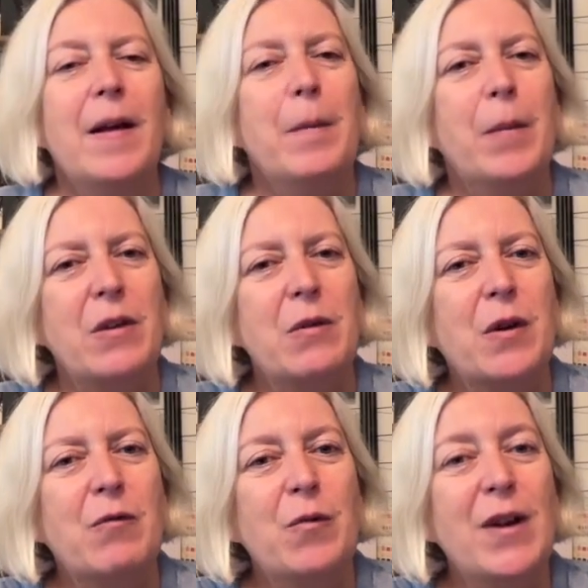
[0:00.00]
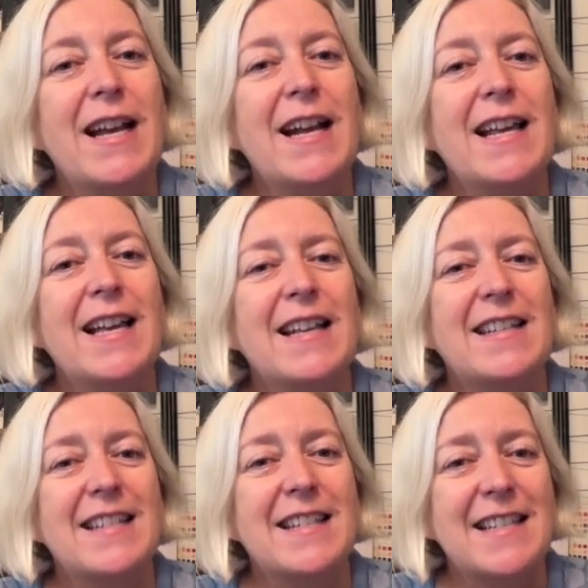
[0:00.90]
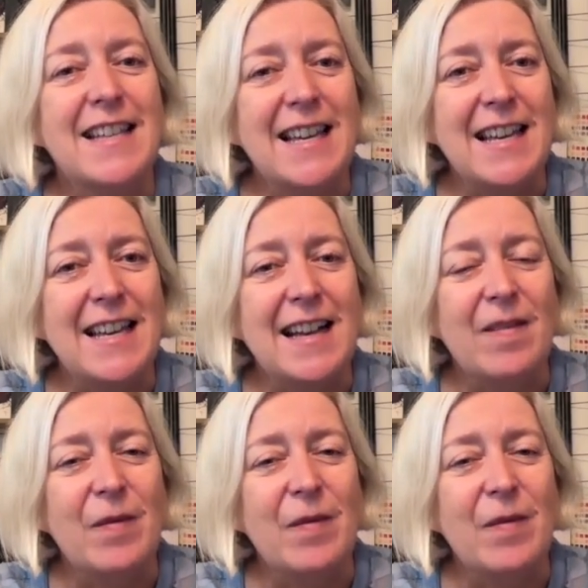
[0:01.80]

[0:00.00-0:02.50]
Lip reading: but you can really see